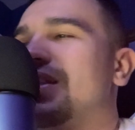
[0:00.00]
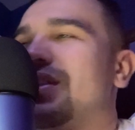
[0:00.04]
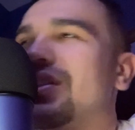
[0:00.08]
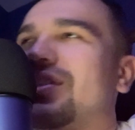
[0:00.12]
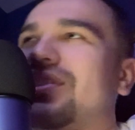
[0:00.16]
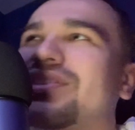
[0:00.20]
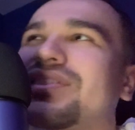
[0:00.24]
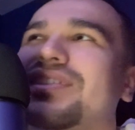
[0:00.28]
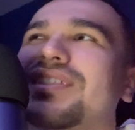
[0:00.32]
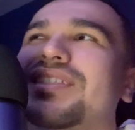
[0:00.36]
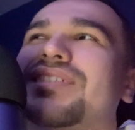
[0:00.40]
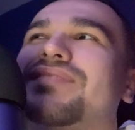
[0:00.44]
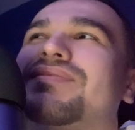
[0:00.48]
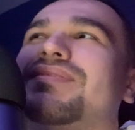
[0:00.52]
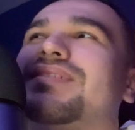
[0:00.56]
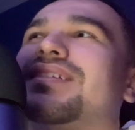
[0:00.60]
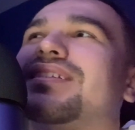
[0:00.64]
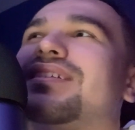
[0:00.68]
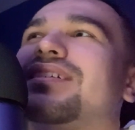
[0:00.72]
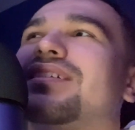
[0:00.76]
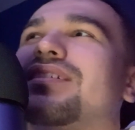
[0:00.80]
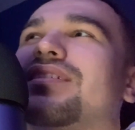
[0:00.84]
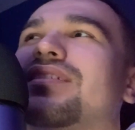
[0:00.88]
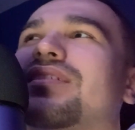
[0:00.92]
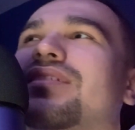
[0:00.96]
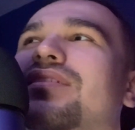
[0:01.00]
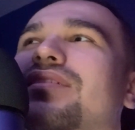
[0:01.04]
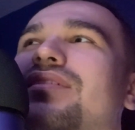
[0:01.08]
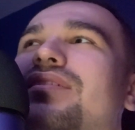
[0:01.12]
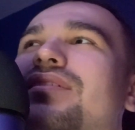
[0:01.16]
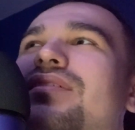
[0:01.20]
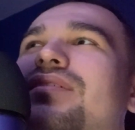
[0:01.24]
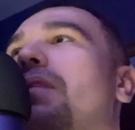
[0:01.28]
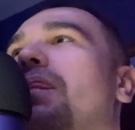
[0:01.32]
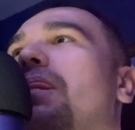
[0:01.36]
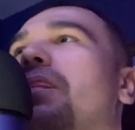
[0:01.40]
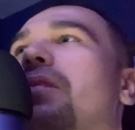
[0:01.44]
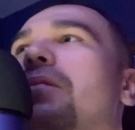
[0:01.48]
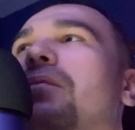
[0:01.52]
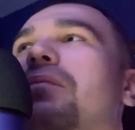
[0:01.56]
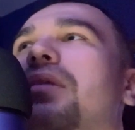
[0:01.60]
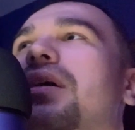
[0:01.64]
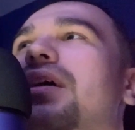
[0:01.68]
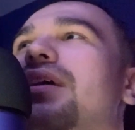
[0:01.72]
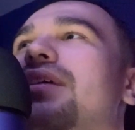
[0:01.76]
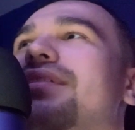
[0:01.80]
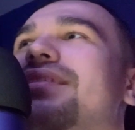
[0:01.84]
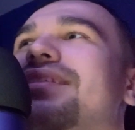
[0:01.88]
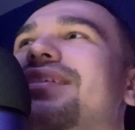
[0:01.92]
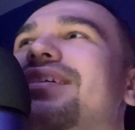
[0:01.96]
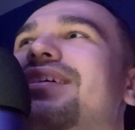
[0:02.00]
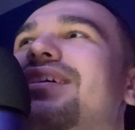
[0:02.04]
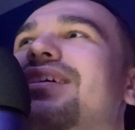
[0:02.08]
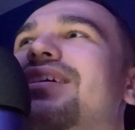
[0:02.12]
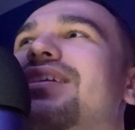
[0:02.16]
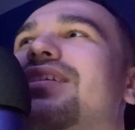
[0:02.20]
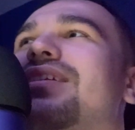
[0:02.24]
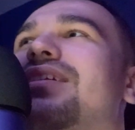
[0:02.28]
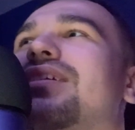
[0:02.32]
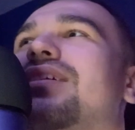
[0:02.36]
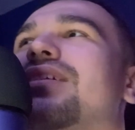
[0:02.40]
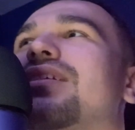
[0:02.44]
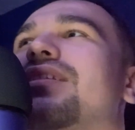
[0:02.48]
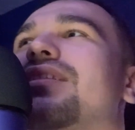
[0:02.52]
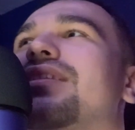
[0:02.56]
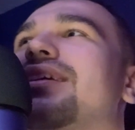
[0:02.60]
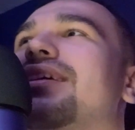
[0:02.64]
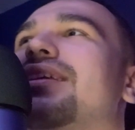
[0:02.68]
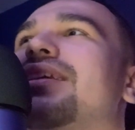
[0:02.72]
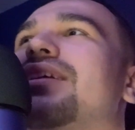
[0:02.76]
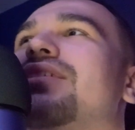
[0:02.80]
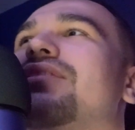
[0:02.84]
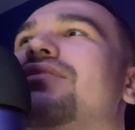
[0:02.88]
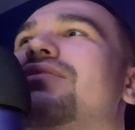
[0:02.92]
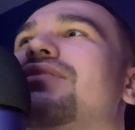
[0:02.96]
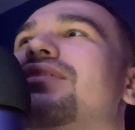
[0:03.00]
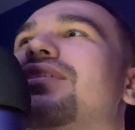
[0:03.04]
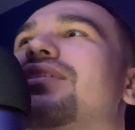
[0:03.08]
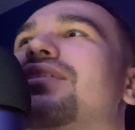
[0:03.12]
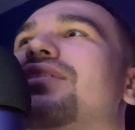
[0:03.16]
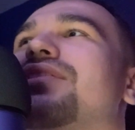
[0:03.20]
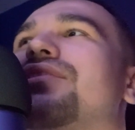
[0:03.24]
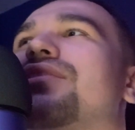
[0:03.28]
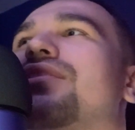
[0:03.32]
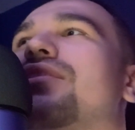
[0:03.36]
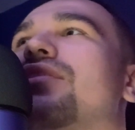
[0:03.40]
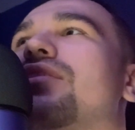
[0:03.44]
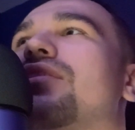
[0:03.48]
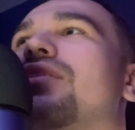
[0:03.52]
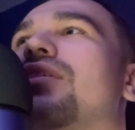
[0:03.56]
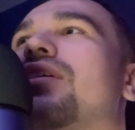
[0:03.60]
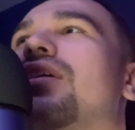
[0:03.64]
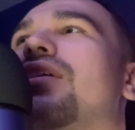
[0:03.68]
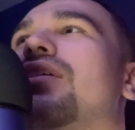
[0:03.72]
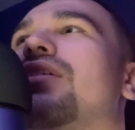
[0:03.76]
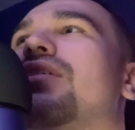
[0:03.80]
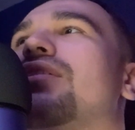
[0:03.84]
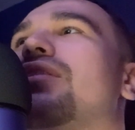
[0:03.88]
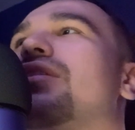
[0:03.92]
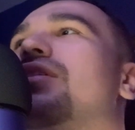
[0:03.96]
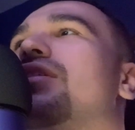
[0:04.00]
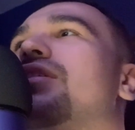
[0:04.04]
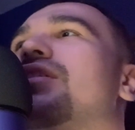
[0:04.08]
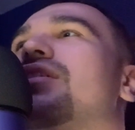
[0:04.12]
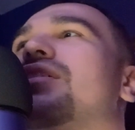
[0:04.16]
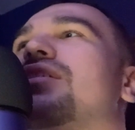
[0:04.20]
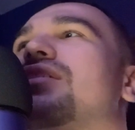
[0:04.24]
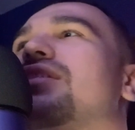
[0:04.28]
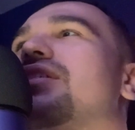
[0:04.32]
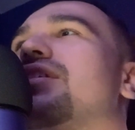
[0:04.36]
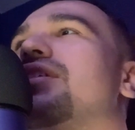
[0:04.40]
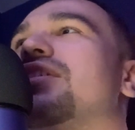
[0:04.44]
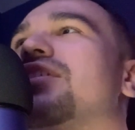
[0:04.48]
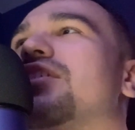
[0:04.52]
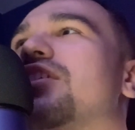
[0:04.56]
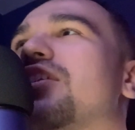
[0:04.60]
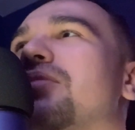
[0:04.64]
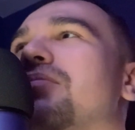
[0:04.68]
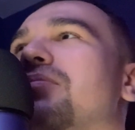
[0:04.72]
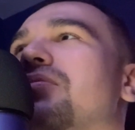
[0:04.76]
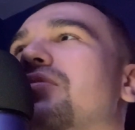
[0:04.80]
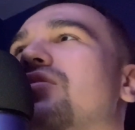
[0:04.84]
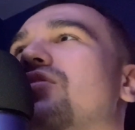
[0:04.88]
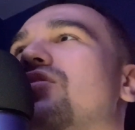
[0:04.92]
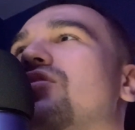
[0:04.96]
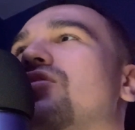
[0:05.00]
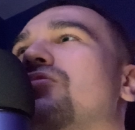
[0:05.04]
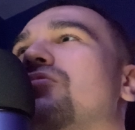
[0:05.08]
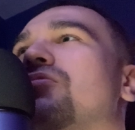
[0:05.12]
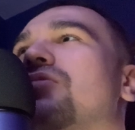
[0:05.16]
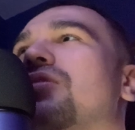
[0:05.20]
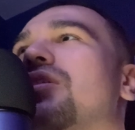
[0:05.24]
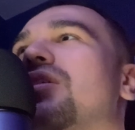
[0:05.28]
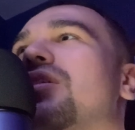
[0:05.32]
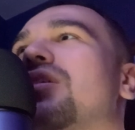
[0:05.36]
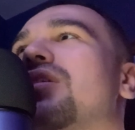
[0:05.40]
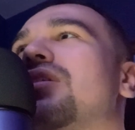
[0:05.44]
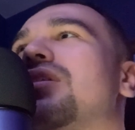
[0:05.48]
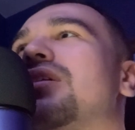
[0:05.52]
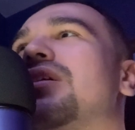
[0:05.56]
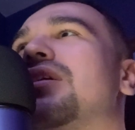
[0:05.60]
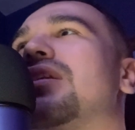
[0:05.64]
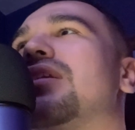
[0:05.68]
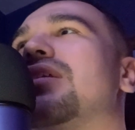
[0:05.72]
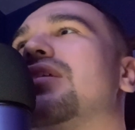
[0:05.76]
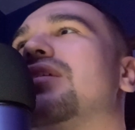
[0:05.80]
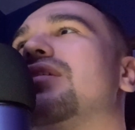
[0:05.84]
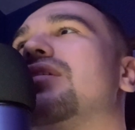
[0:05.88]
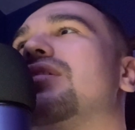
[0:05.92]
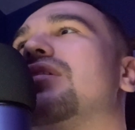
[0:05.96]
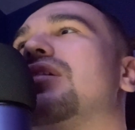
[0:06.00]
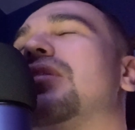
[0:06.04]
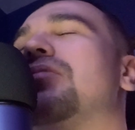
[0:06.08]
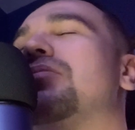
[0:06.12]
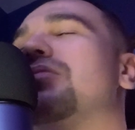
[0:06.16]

strange because back then, they never really showed how long each episodes were. And I'm